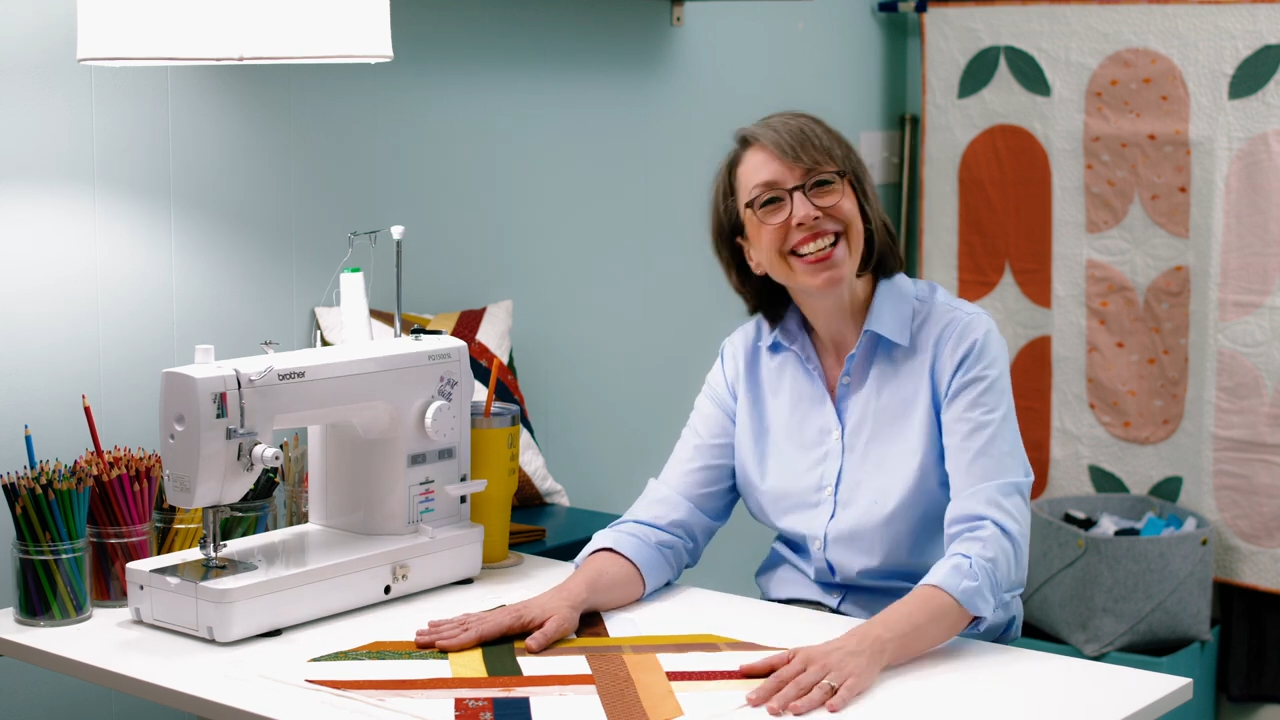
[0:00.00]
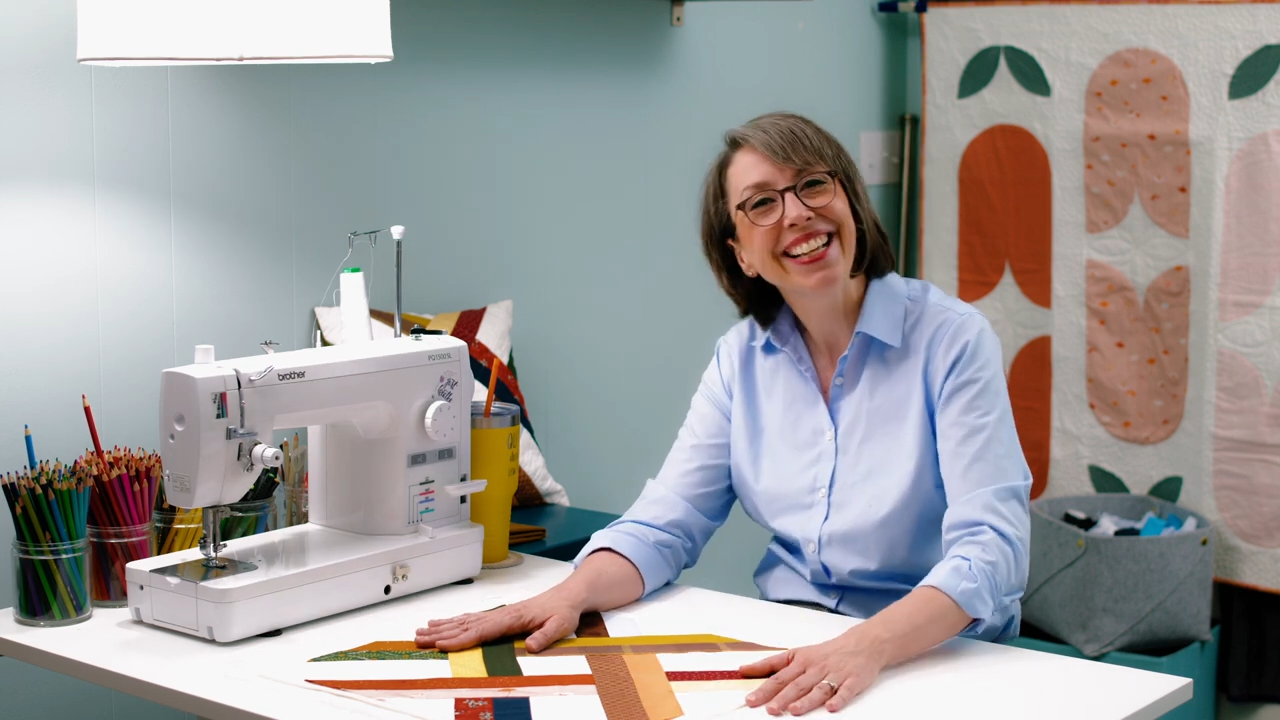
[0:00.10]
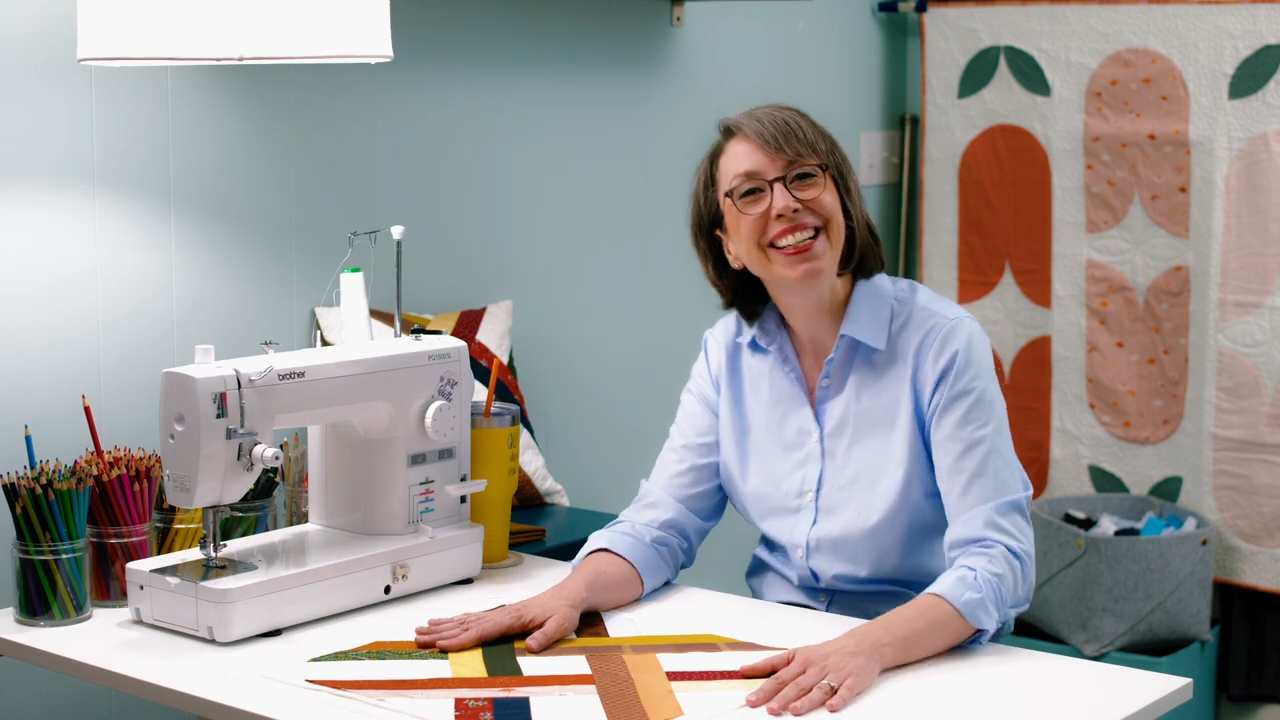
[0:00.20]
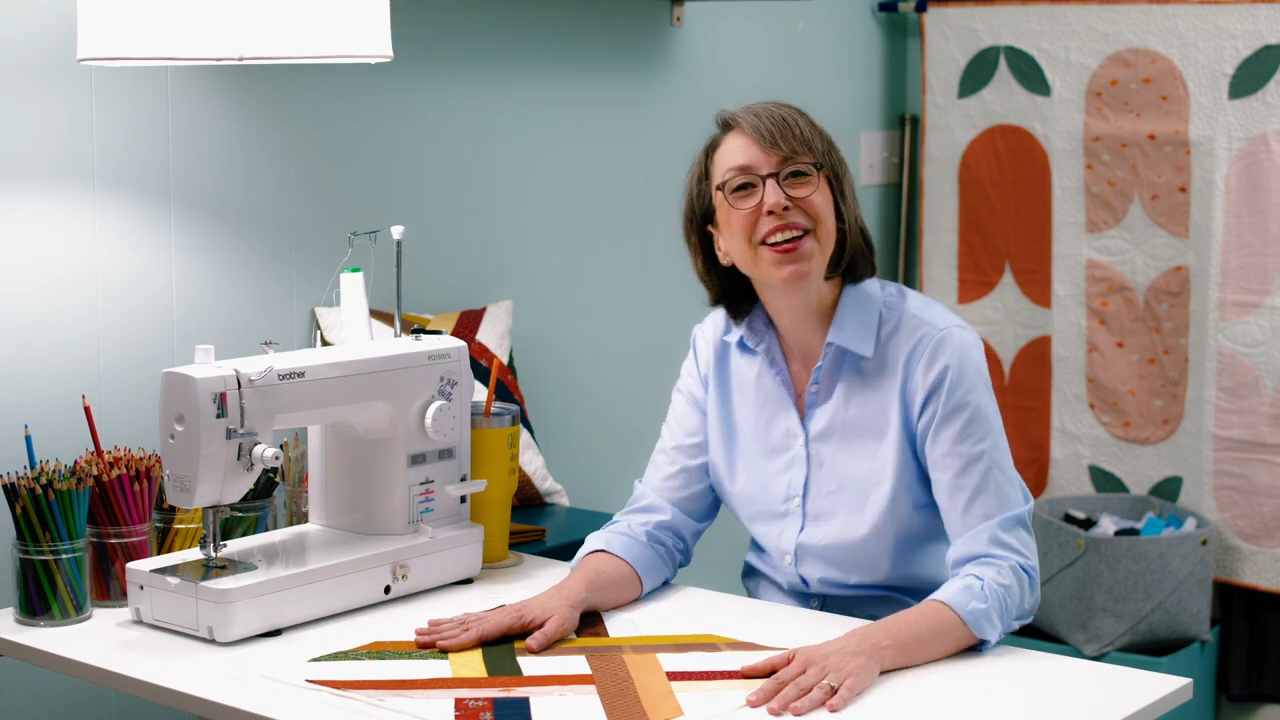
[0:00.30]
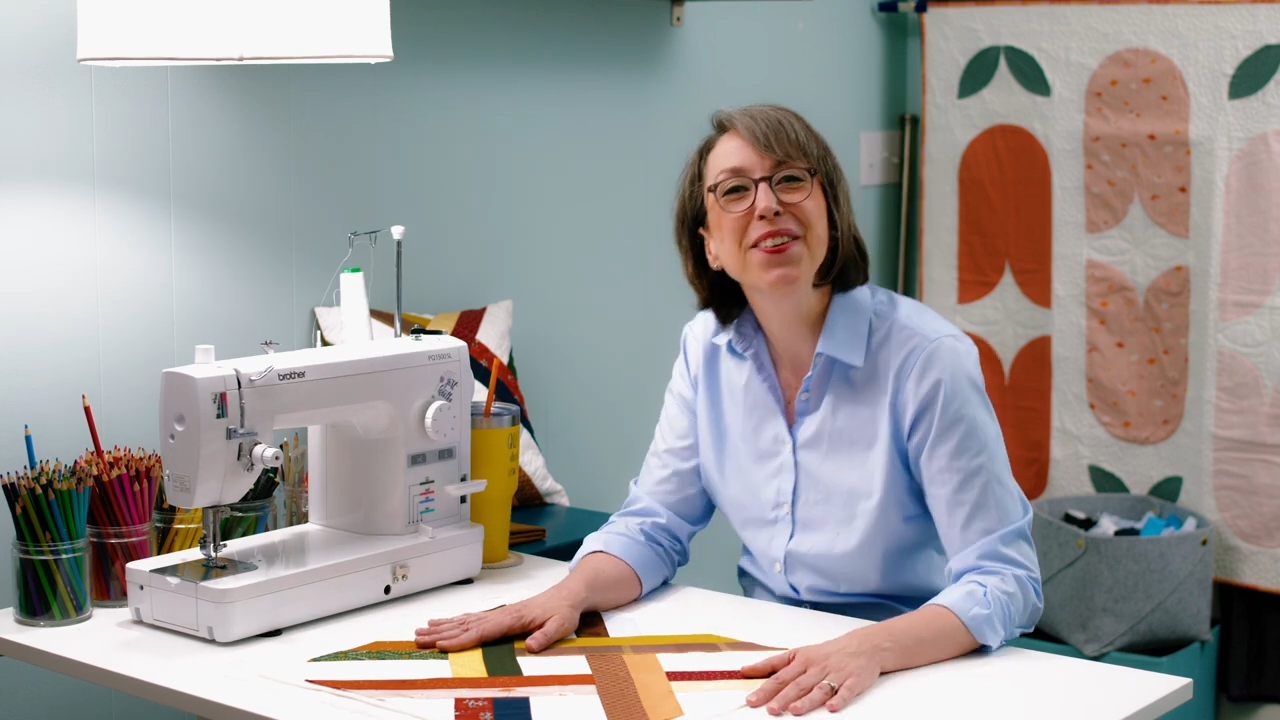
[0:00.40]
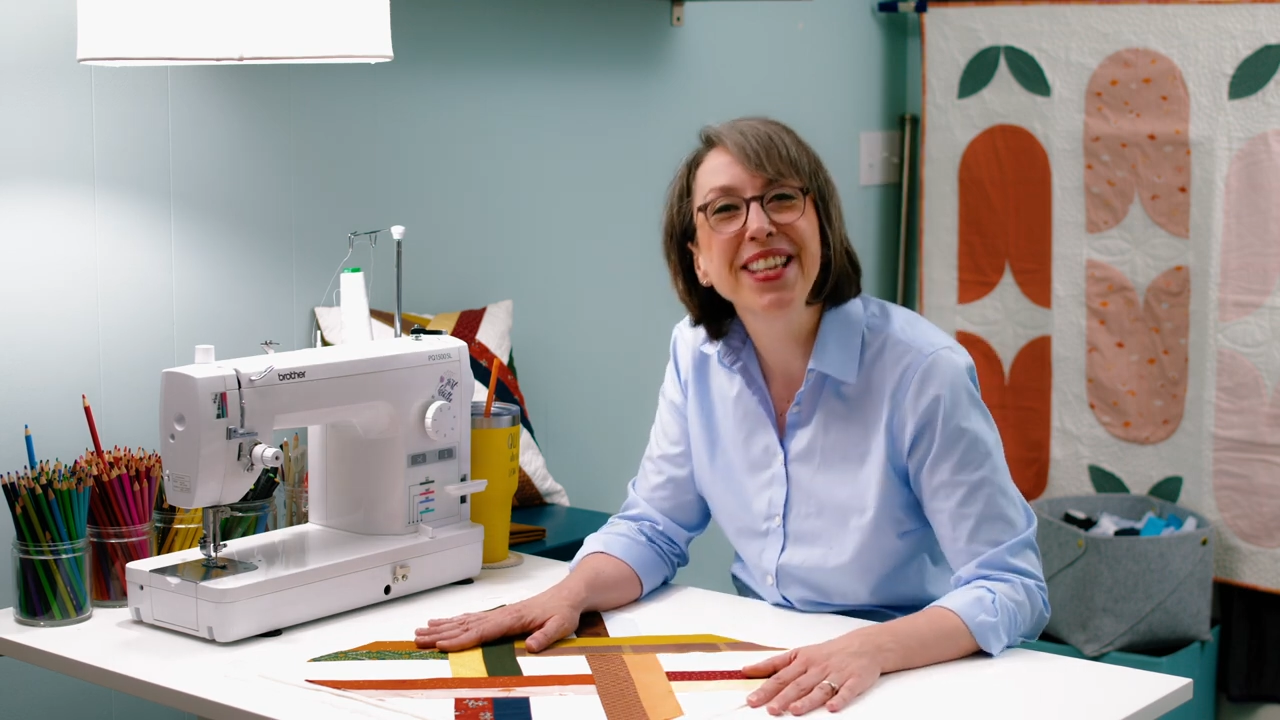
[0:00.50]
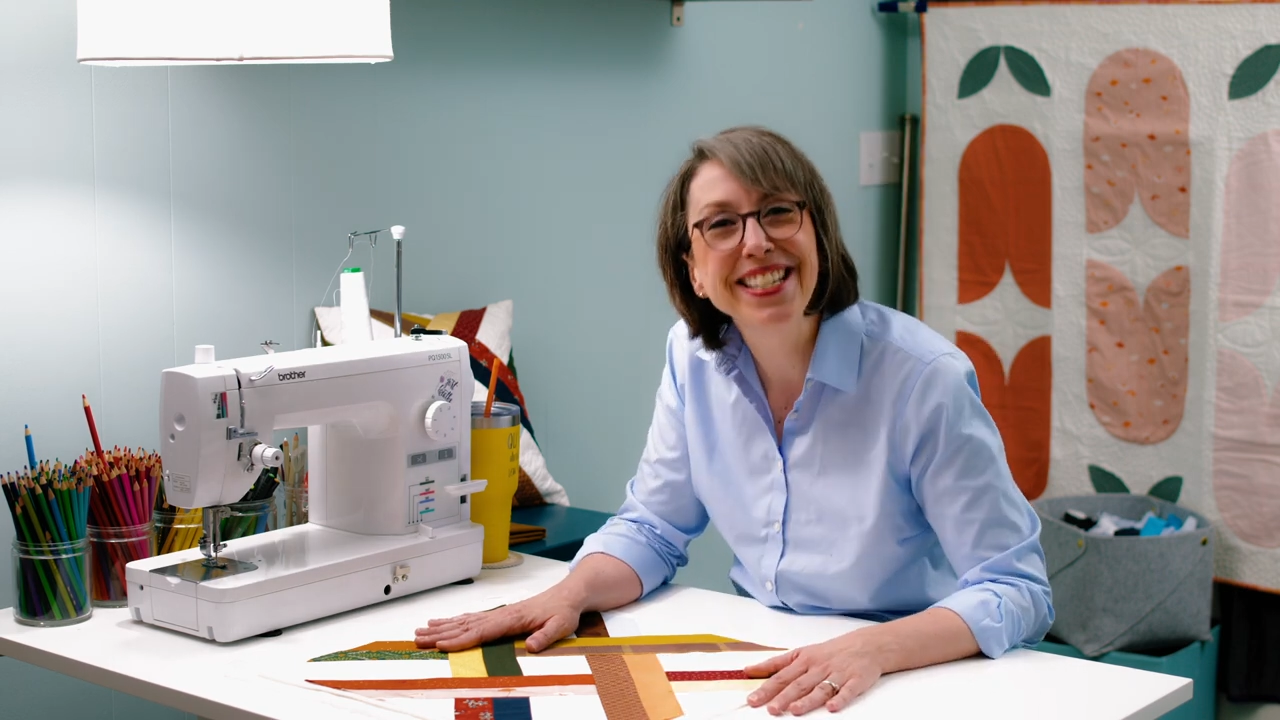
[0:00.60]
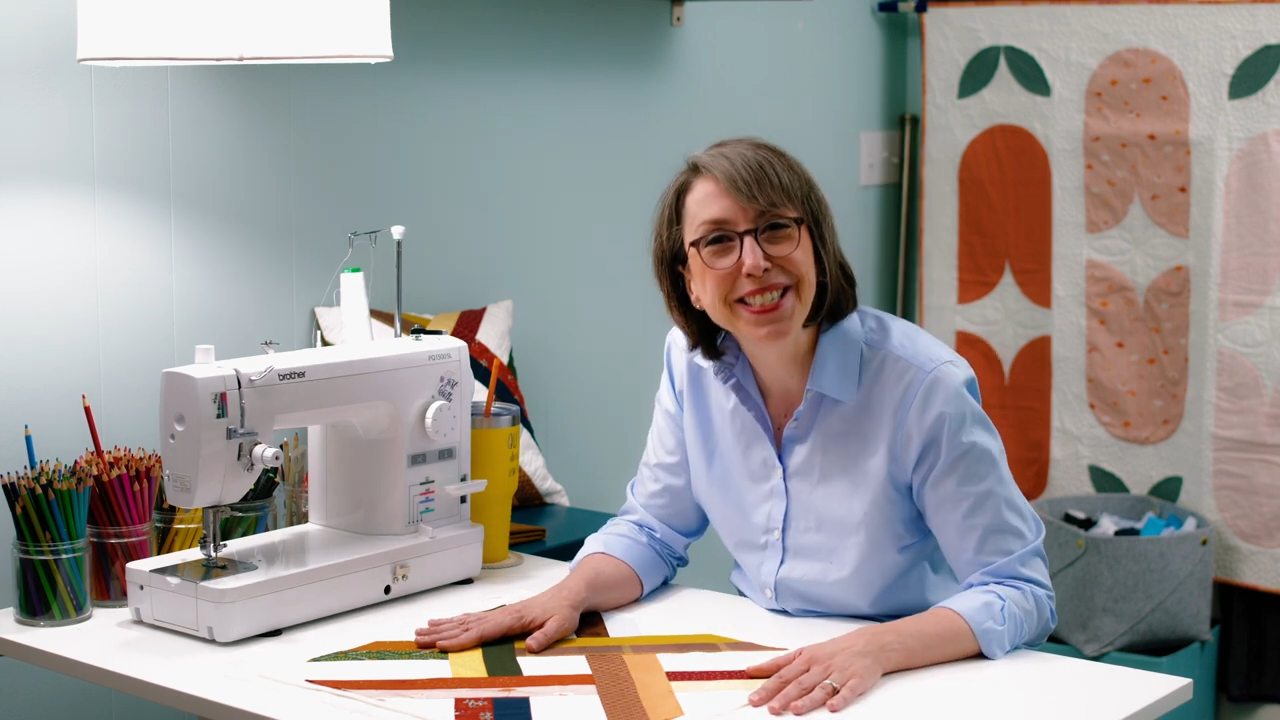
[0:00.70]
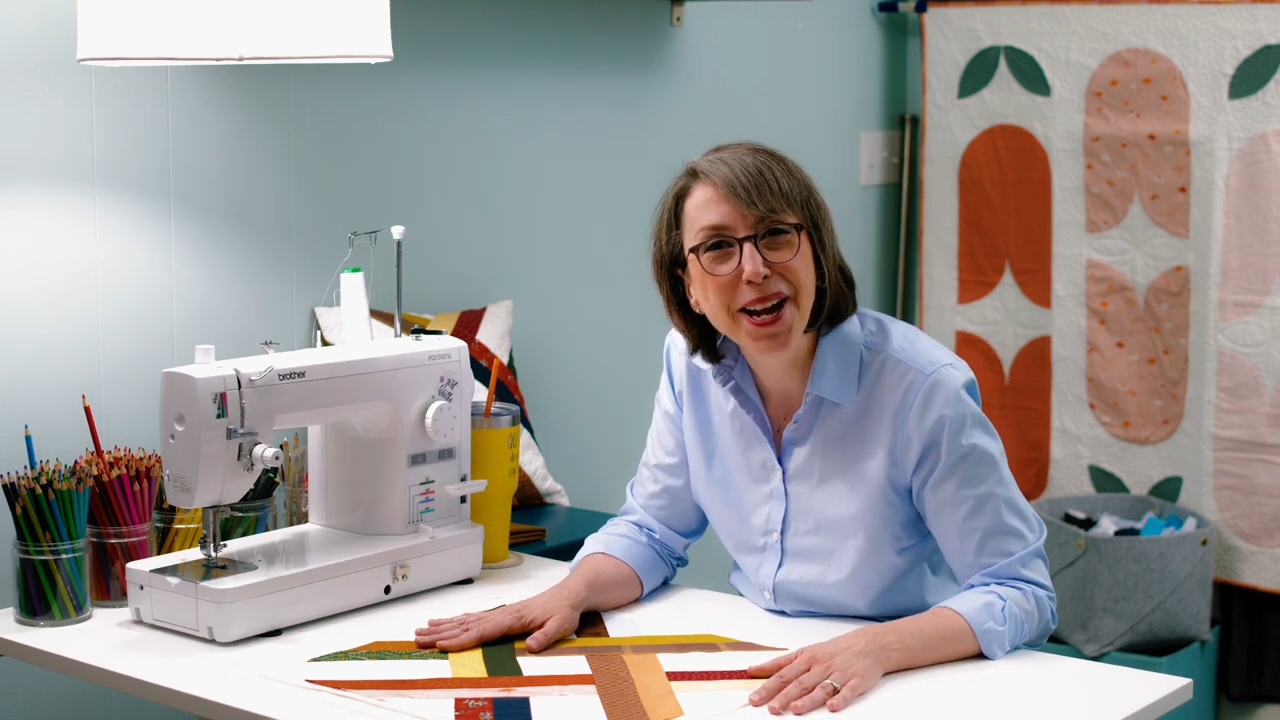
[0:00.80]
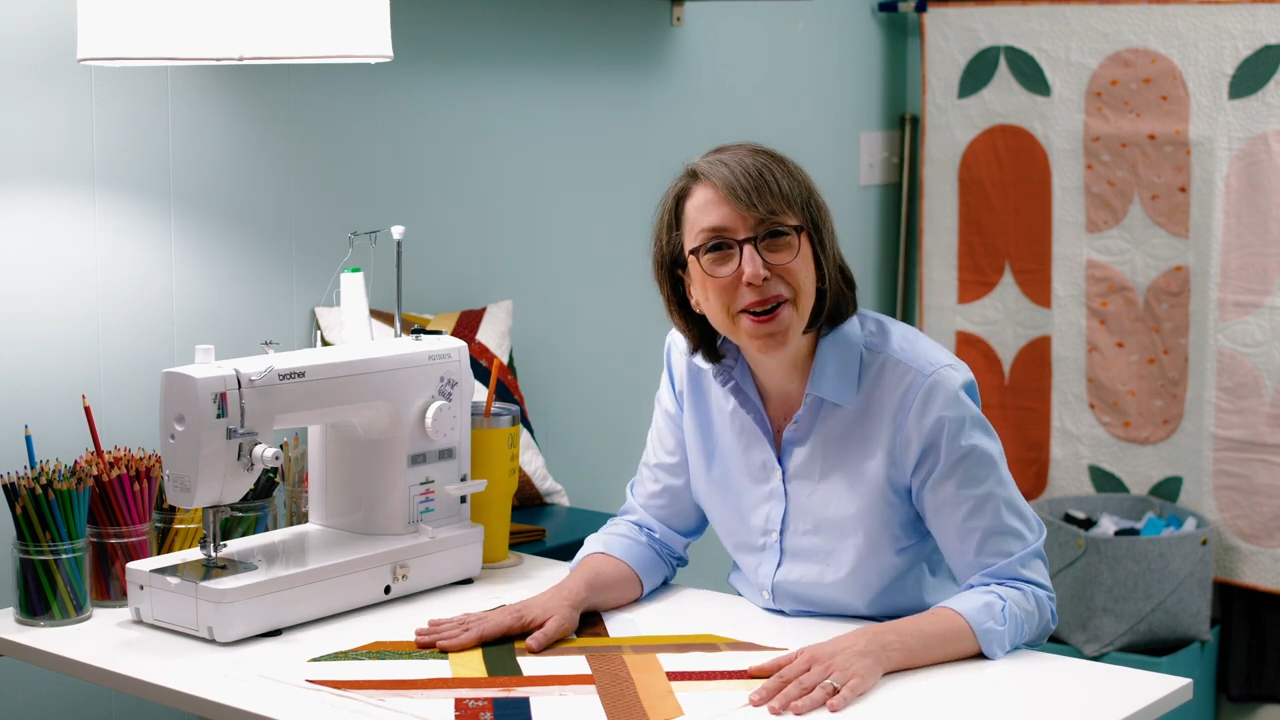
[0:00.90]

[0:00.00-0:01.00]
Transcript: I loathe it so